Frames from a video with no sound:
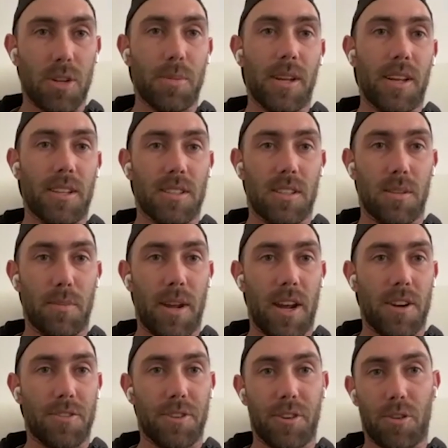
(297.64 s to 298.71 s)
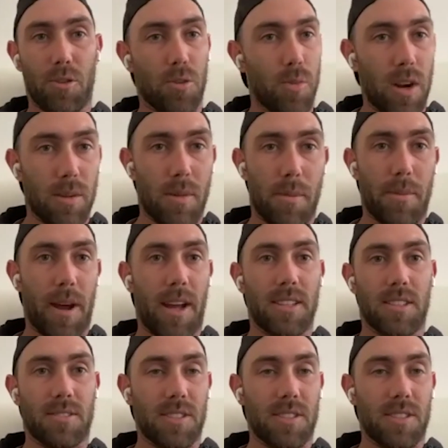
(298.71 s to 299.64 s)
to be hit to the boundary, or one of my pads,